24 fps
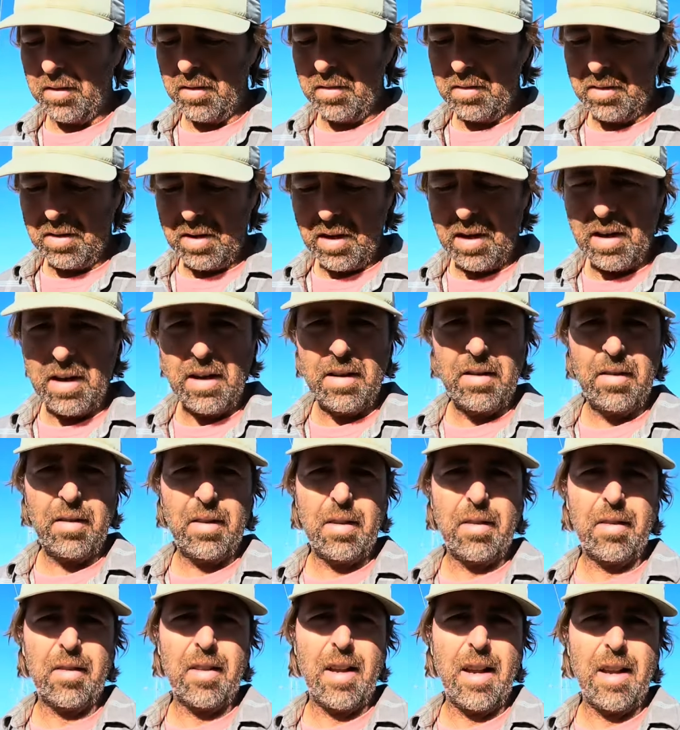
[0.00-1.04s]
So
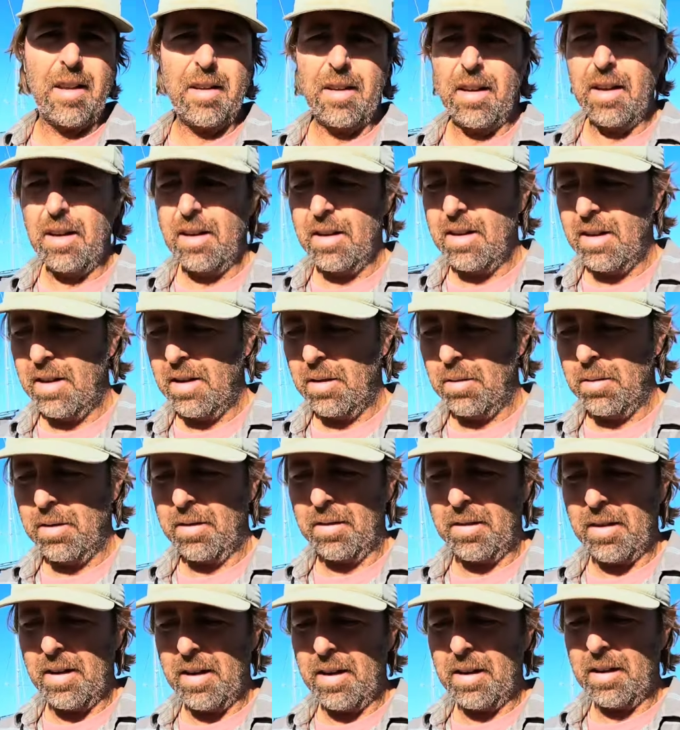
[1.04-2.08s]
tons of sanding. There
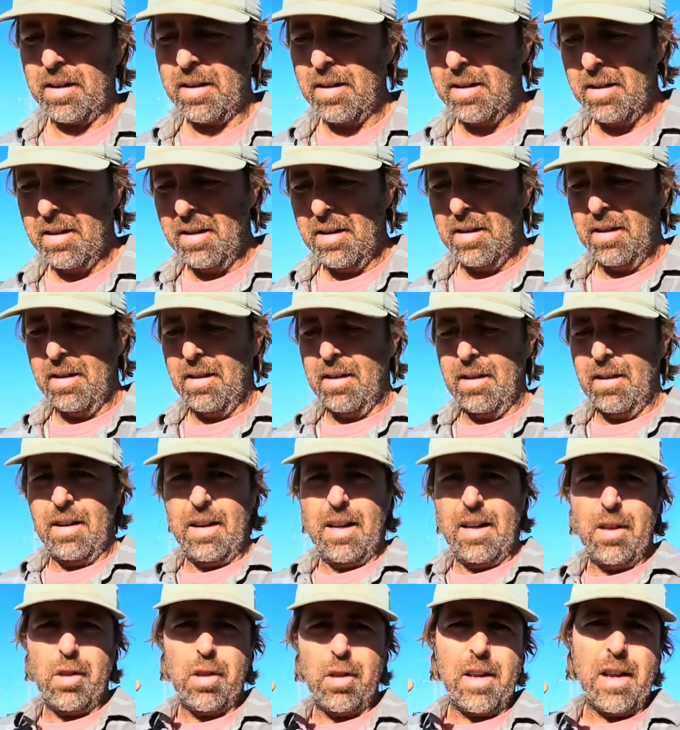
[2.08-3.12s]
was like
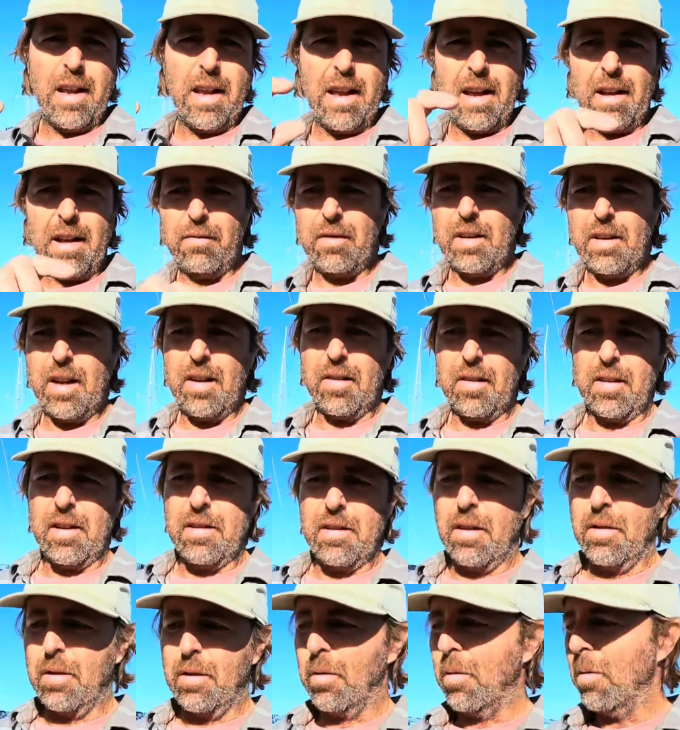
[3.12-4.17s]
1.5 inches dust
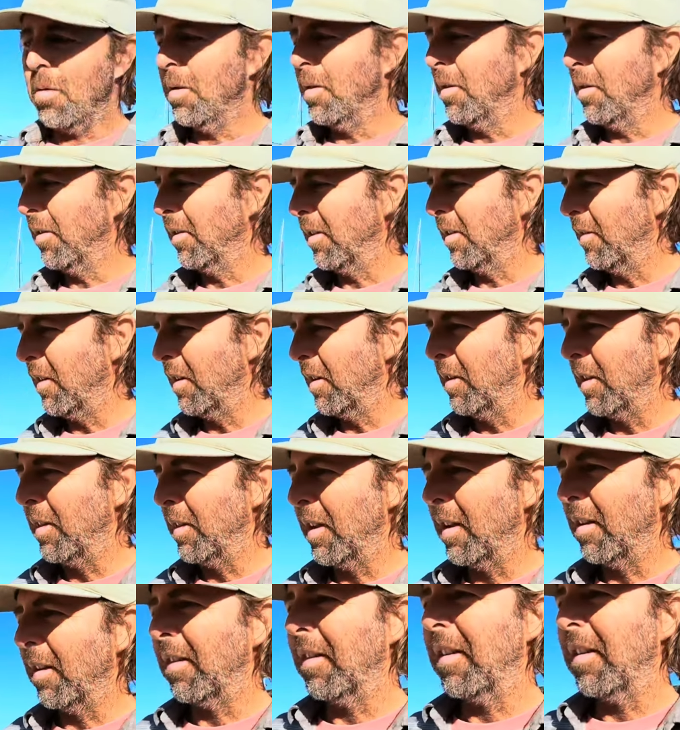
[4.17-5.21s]
in all the corners of
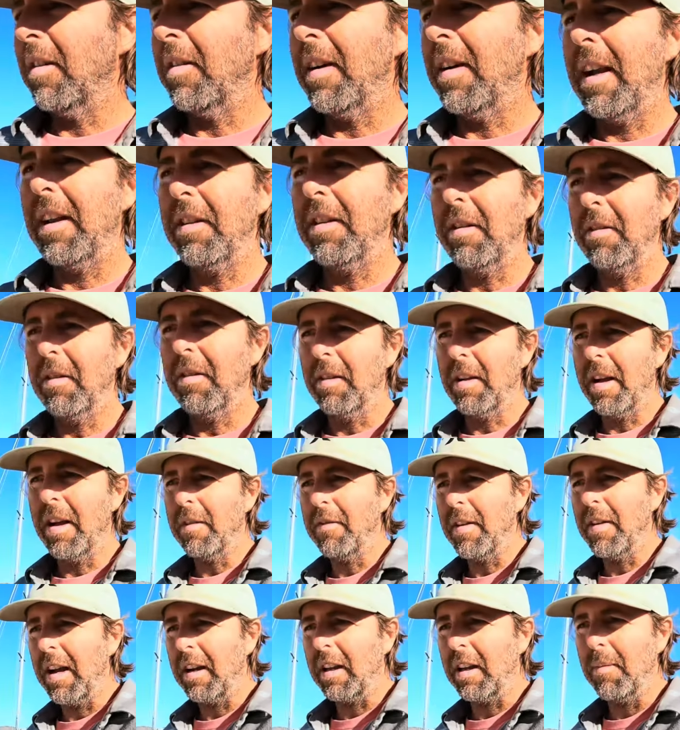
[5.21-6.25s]
everything. So I had to do a lot
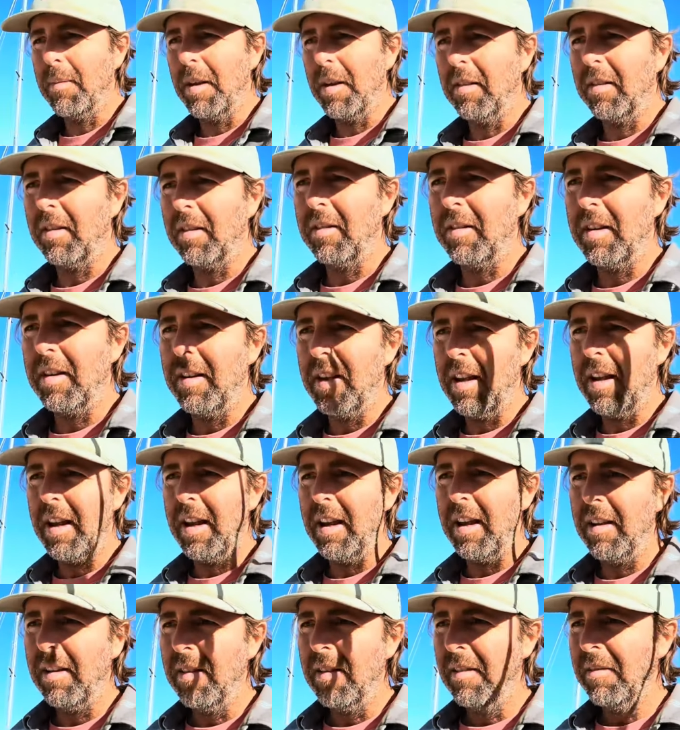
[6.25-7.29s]
of vacuuming. So
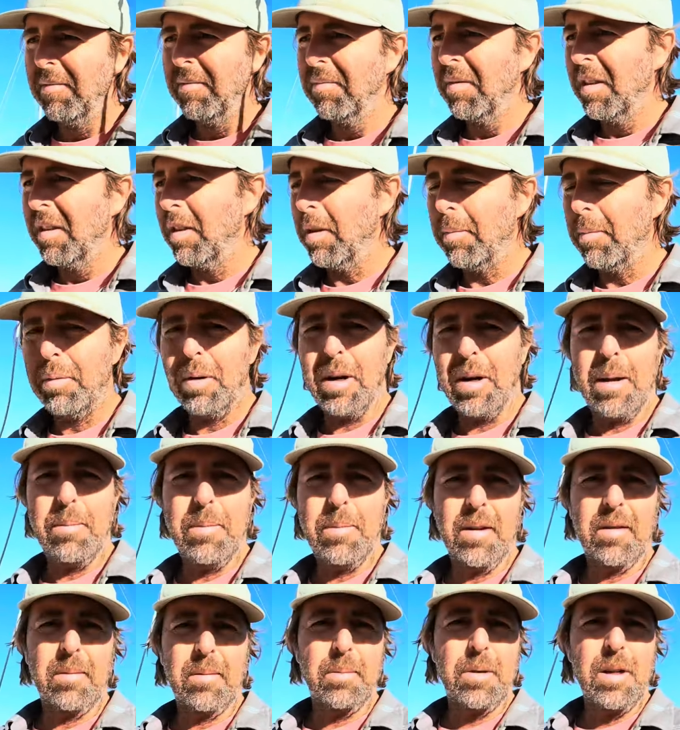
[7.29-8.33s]
today, the prep
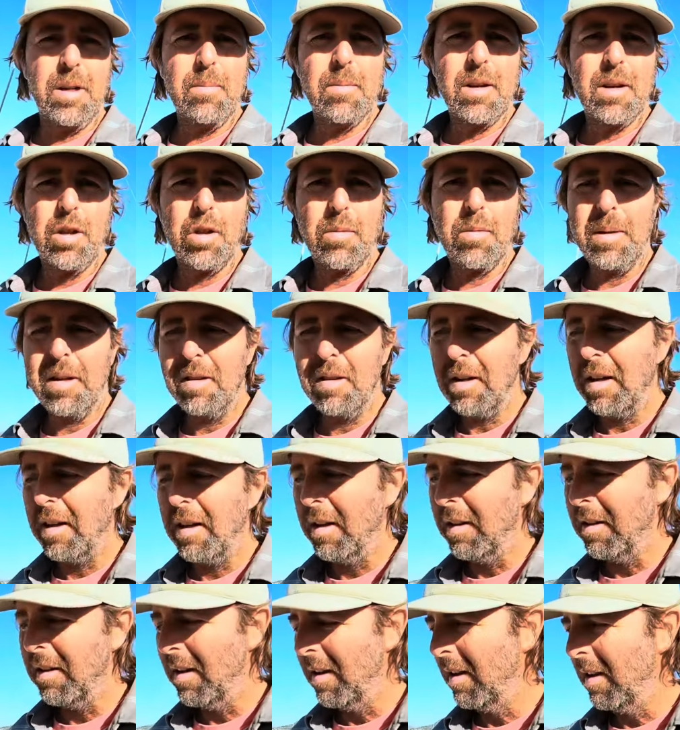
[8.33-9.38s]
has pretty much been
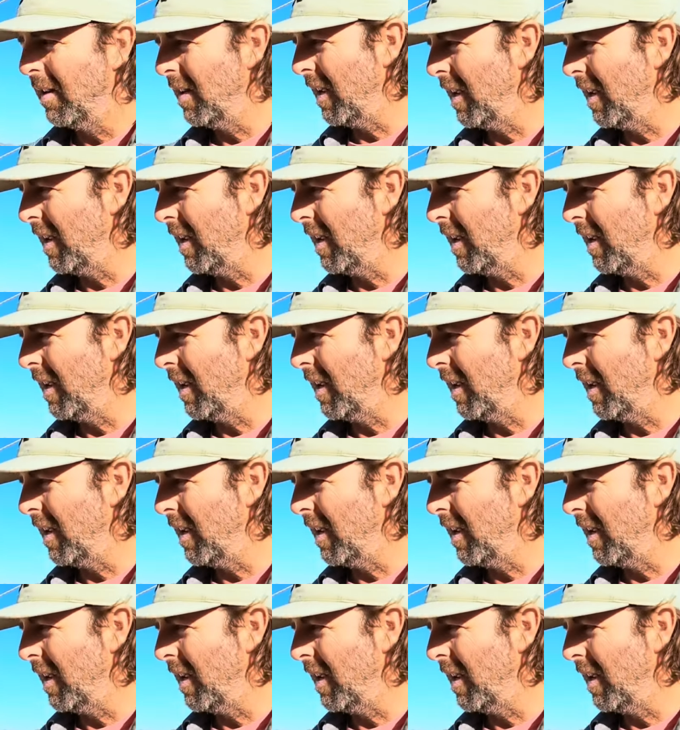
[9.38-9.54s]
done.